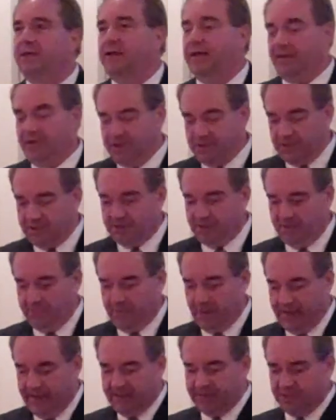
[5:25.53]
in just the
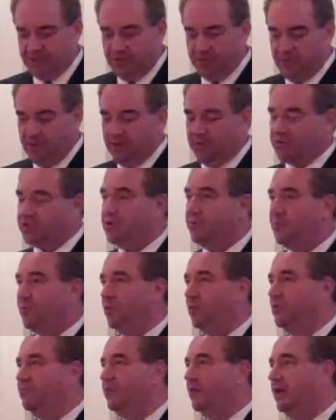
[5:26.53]
past 2 years to
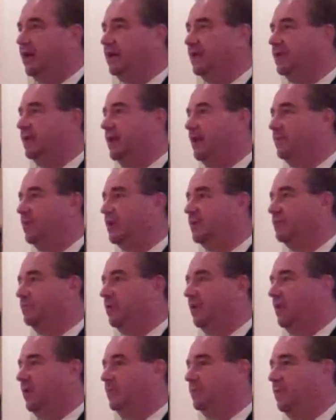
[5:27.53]
proven economic
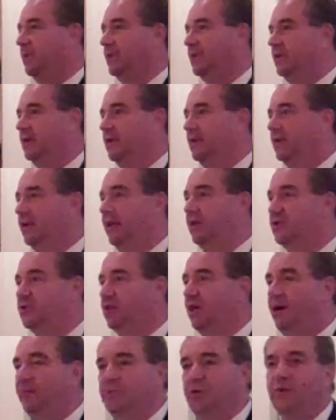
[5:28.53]
development and
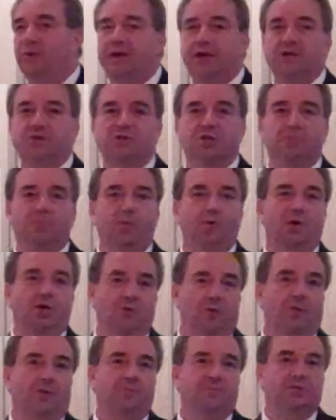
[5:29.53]
job creation
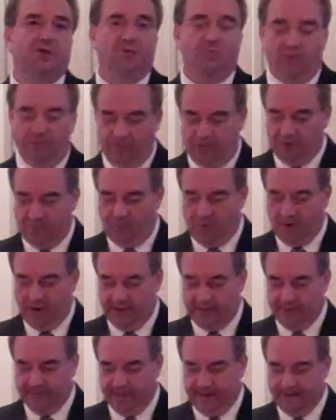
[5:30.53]
programs. So we're very
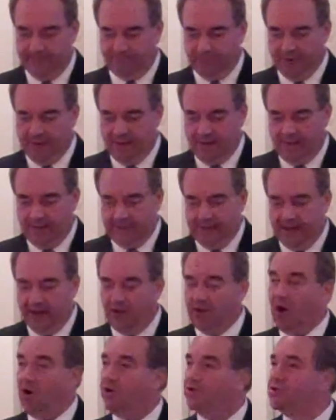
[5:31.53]
proud of that.
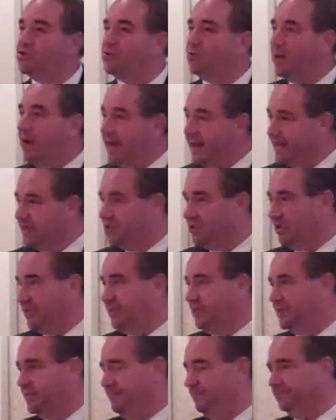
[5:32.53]
Now, our
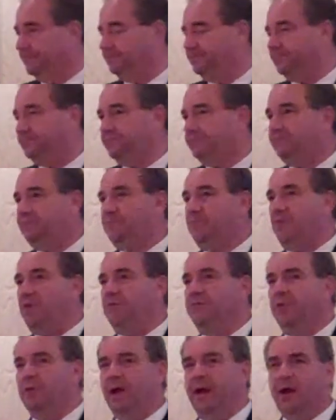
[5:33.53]
strategies
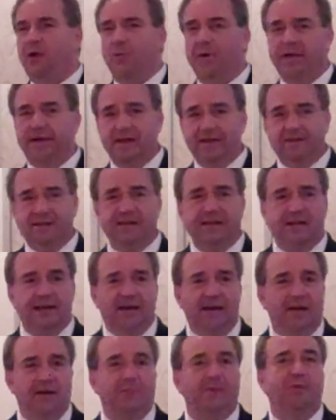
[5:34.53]
for how we get the
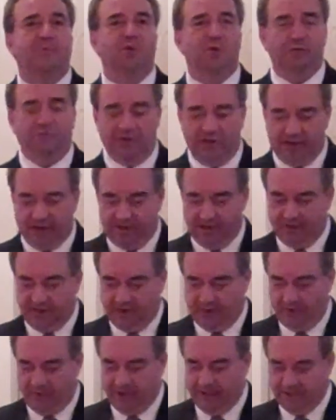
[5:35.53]
economy moving again
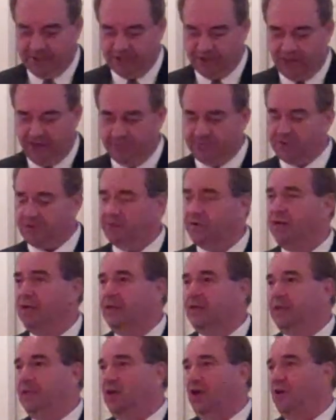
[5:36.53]
and create jobs are
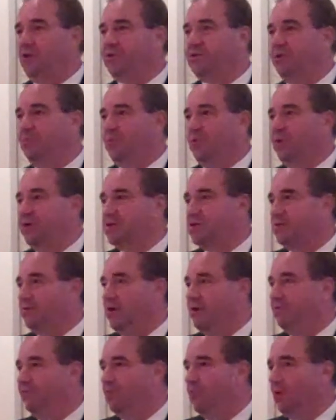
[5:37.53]
also pretty
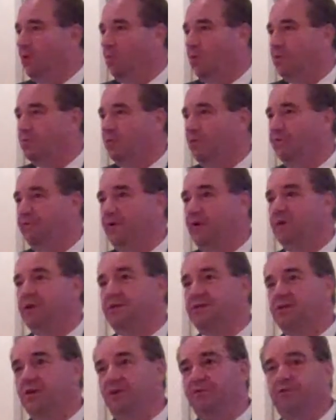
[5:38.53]
straightforward. We're
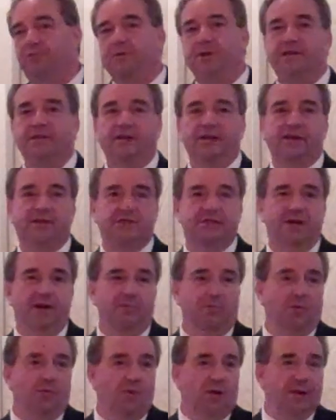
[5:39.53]
focused on three things.
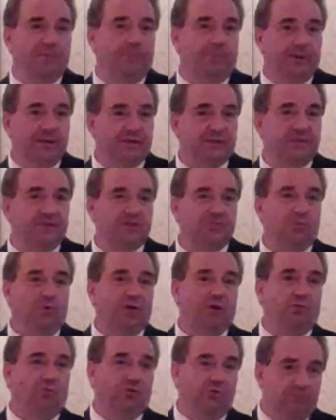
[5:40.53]
Number one, business
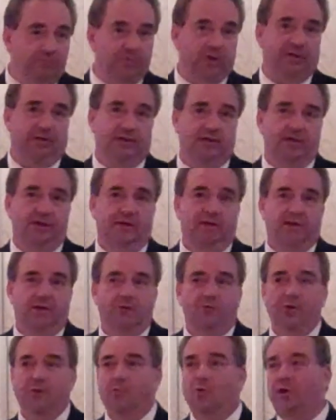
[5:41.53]
recruitment.
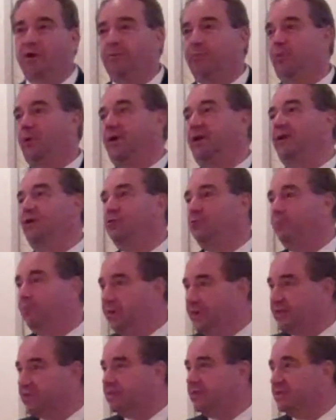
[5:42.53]
We want to bring new
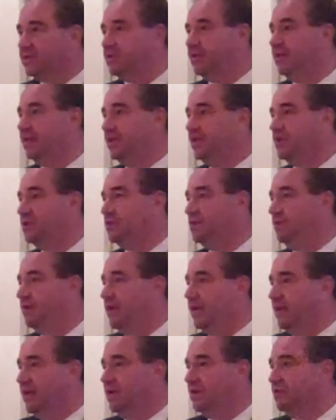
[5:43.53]
business and
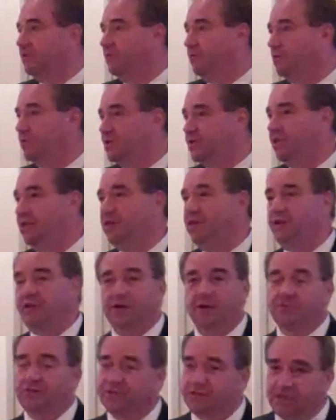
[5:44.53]
industry into Virginia.
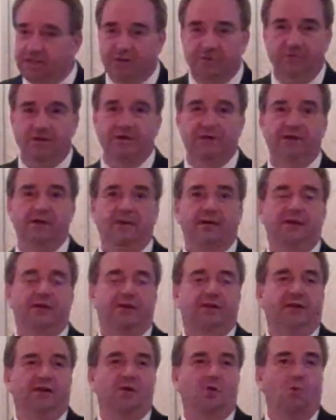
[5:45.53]
No secret.
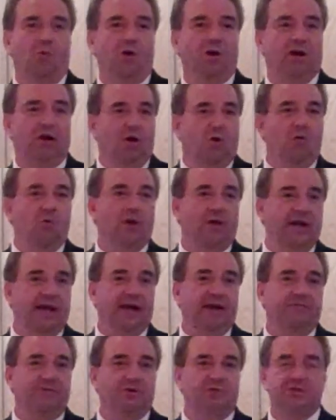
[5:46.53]
You know, we're going
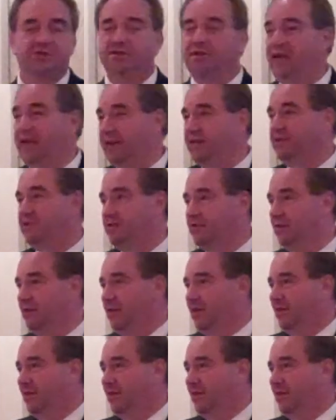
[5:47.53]
after states,